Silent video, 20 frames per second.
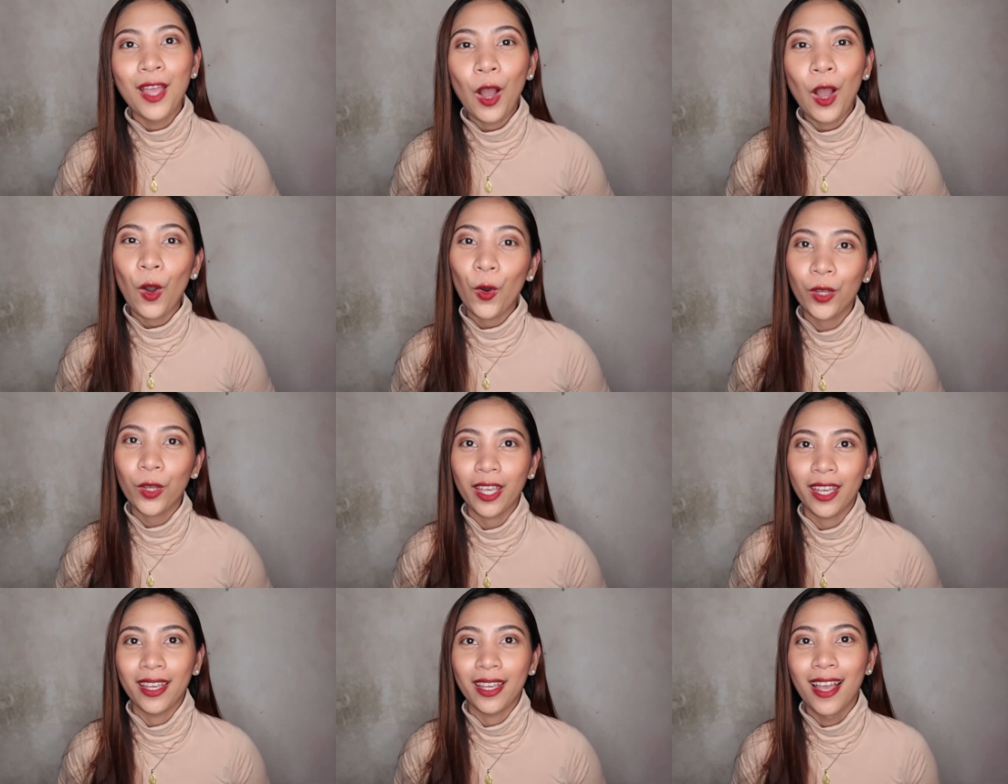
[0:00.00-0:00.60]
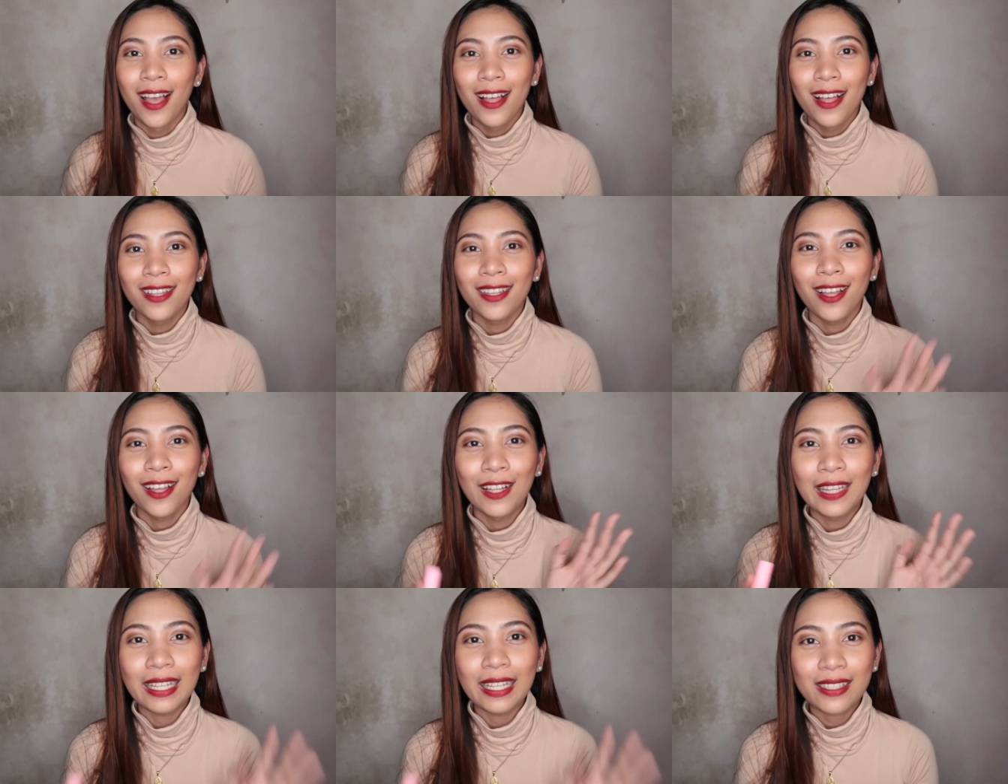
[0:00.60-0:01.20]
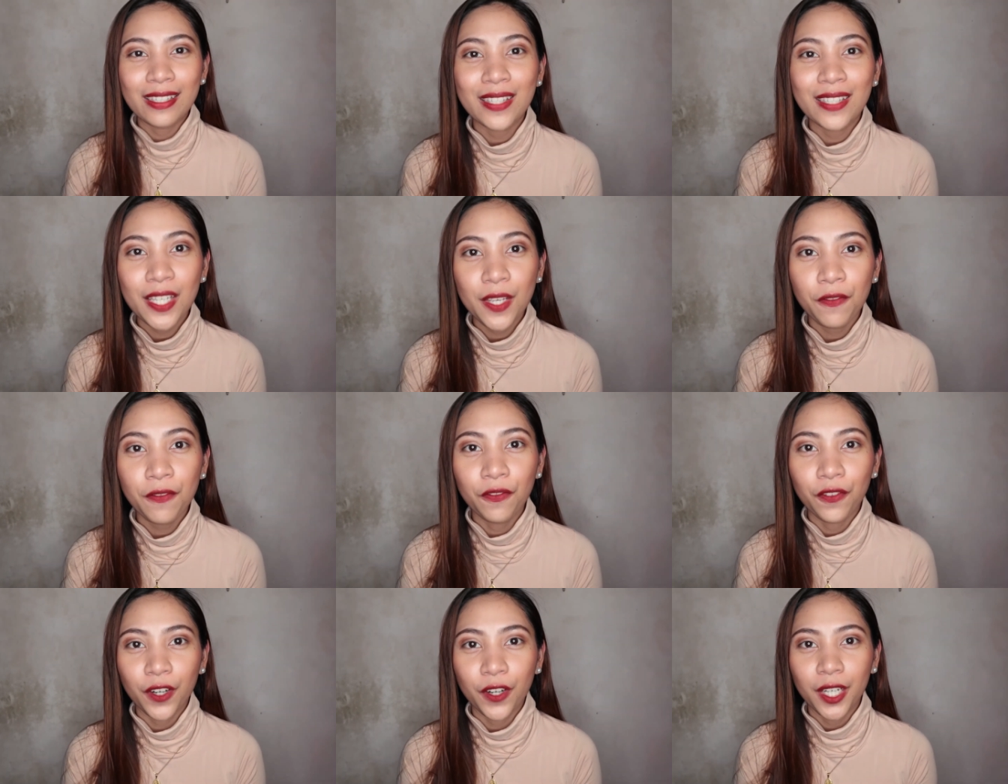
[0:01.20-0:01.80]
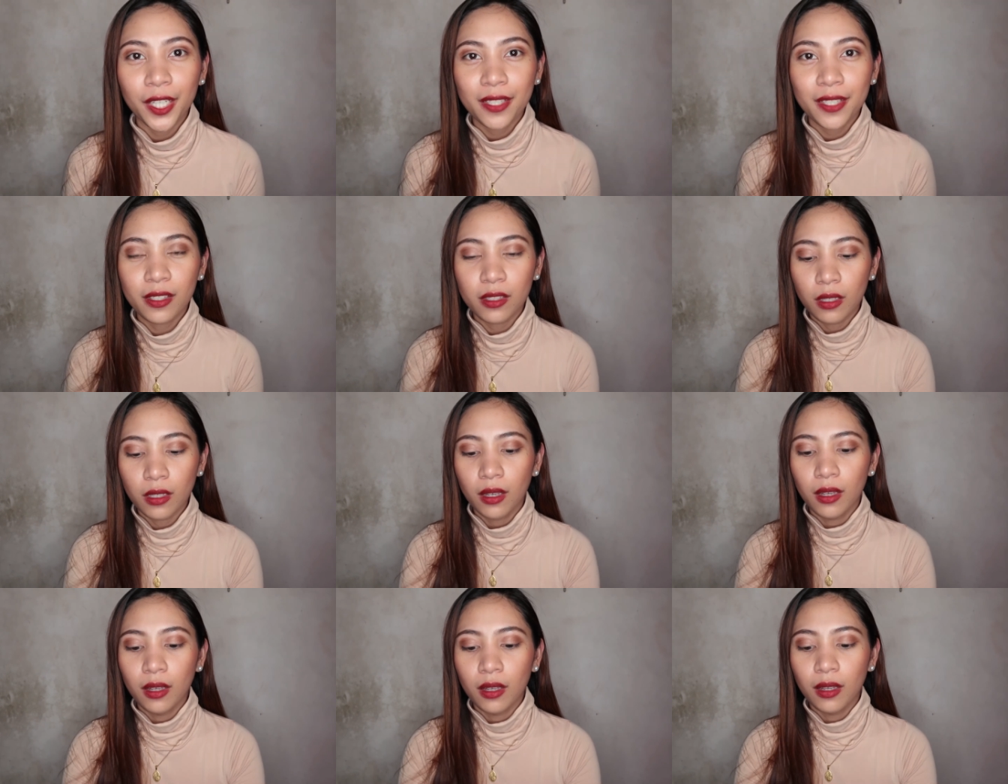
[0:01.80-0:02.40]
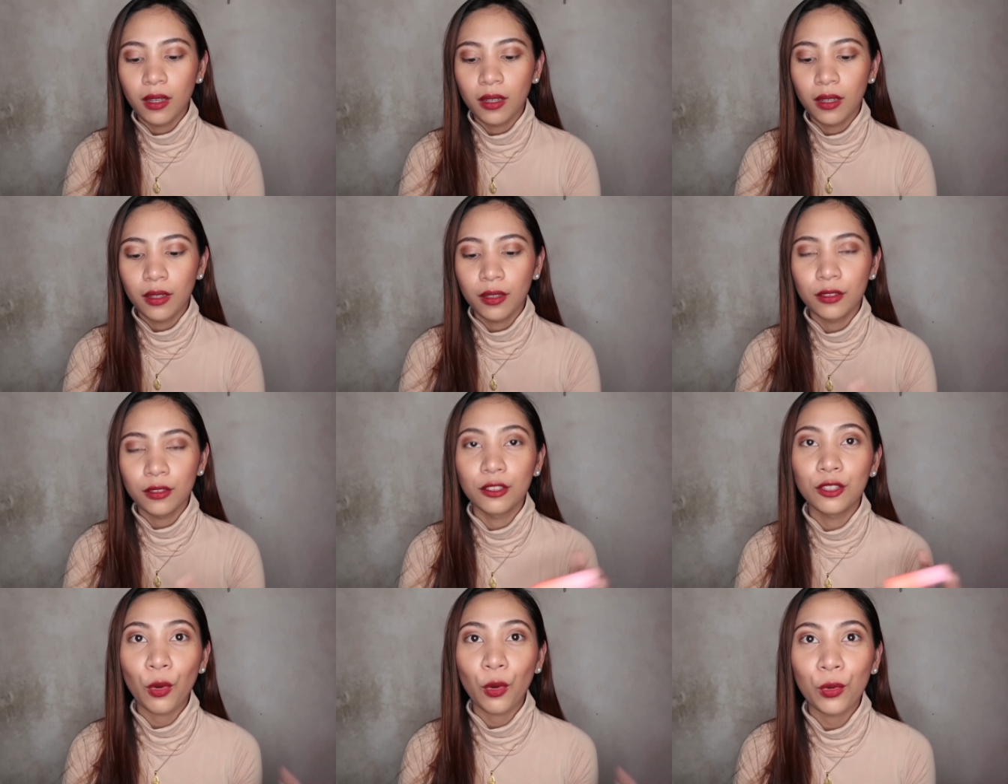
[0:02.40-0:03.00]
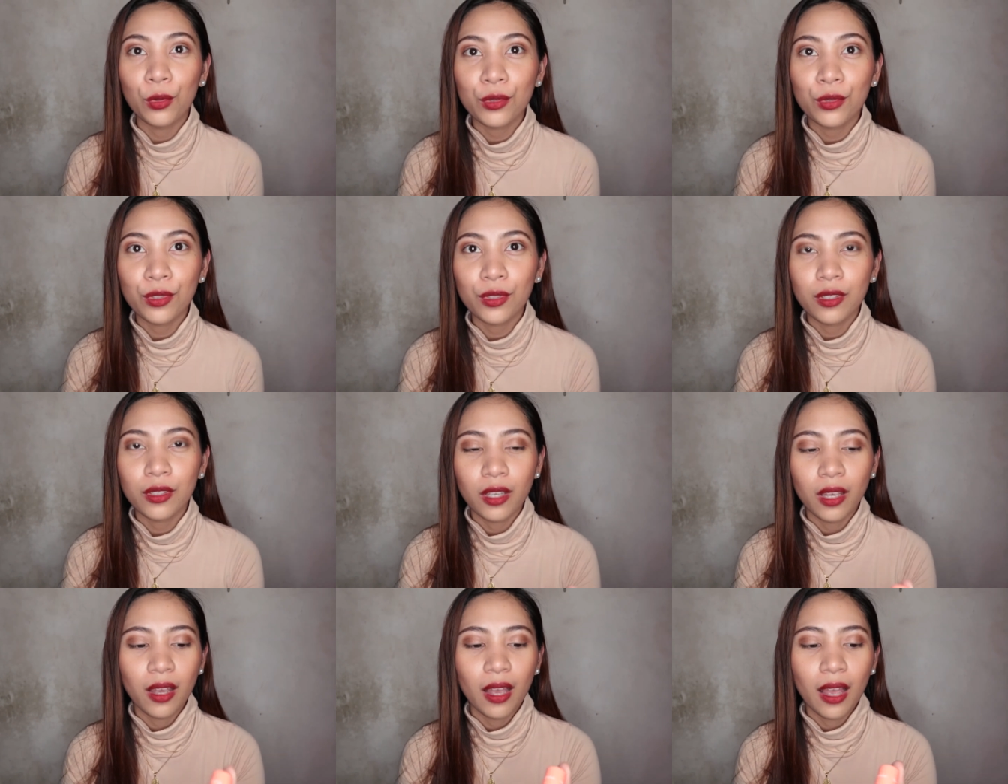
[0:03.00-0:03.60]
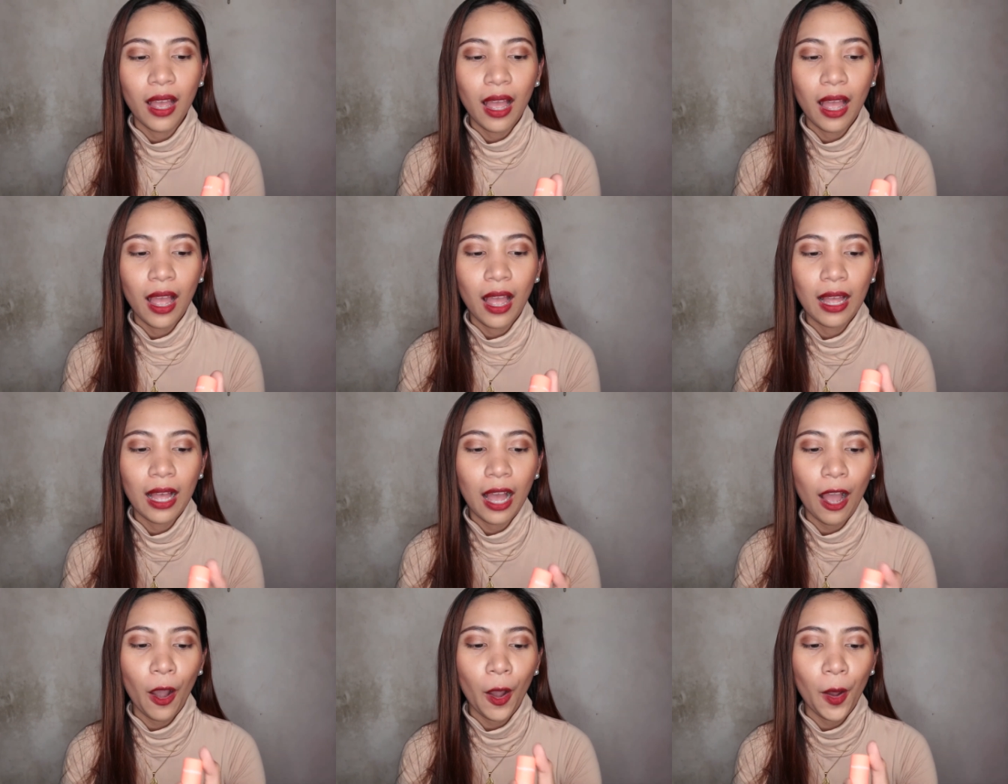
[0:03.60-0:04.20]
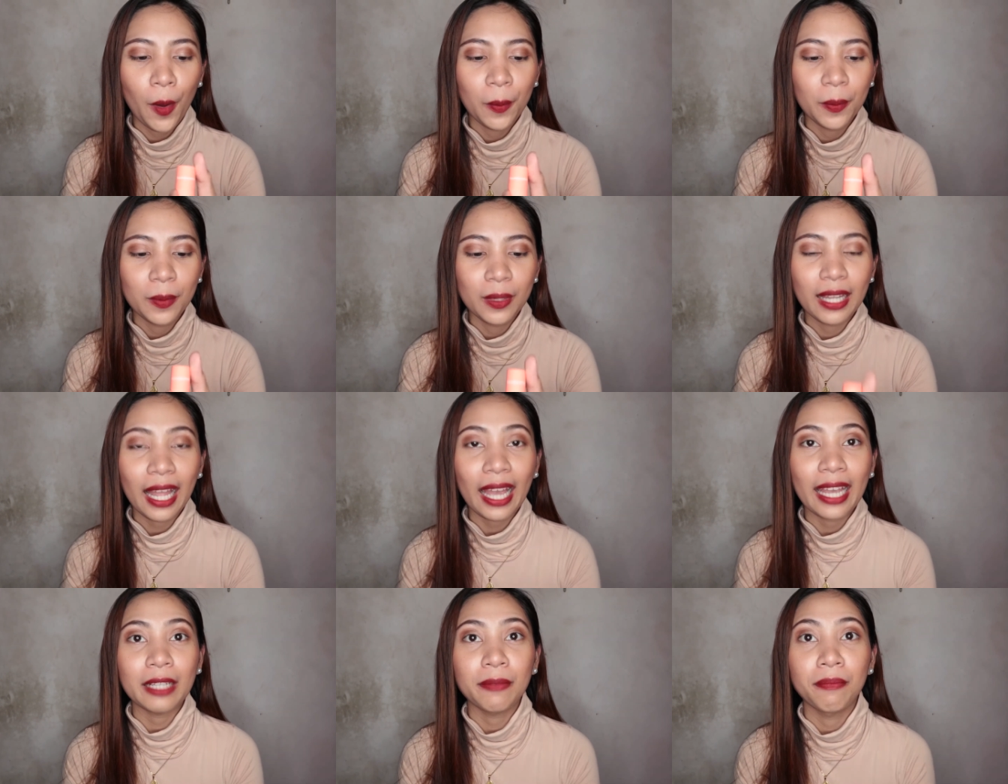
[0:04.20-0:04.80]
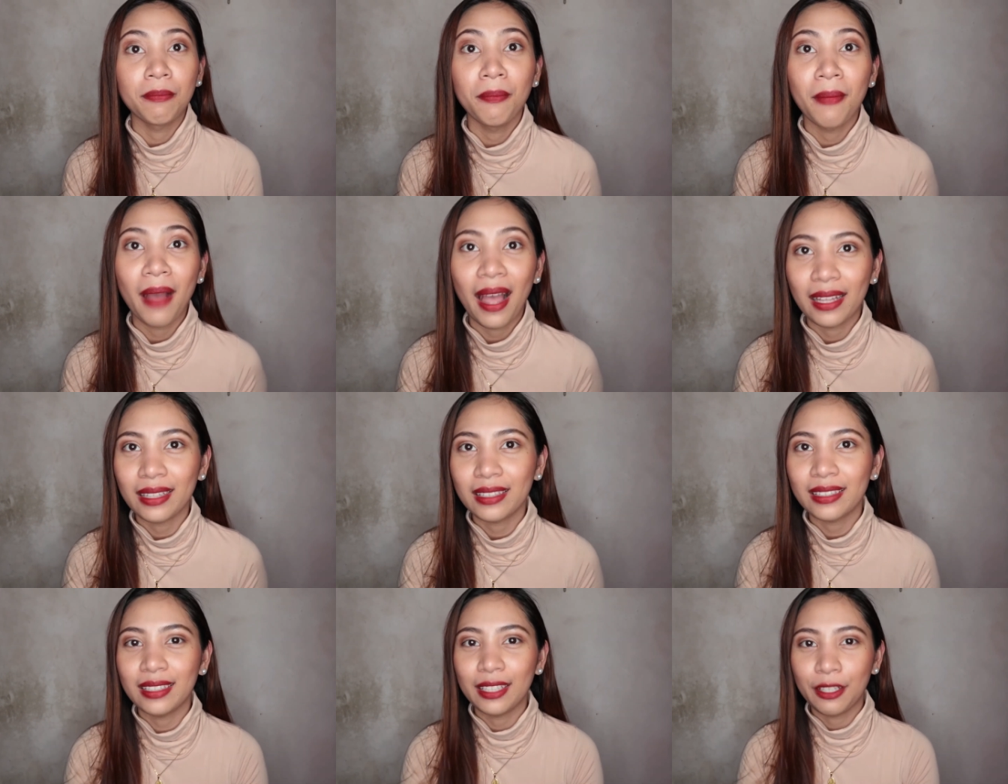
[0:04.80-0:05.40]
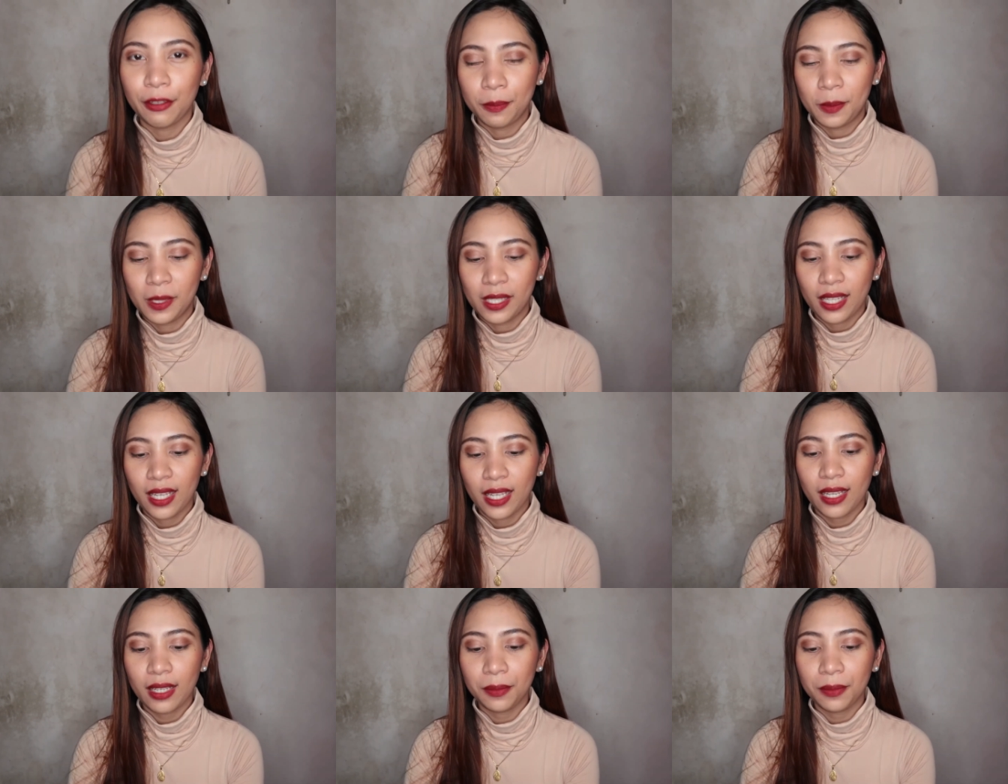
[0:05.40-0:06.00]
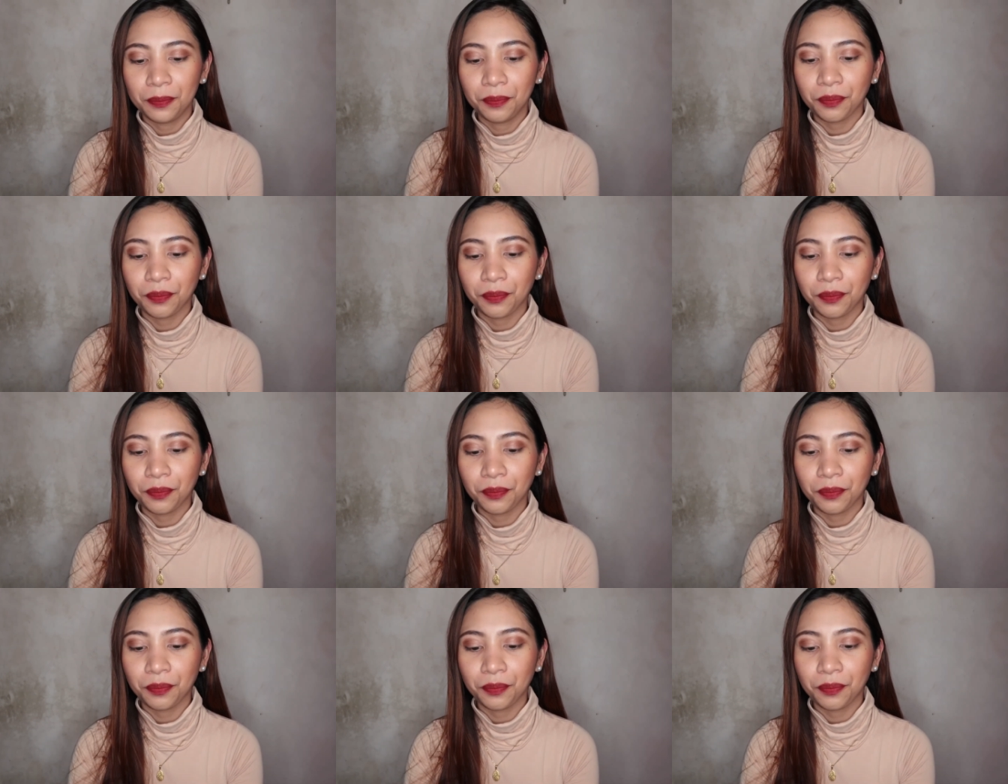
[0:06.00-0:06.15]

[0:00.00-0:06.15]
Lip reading: Okay, let's see first those Light Matte lipstick.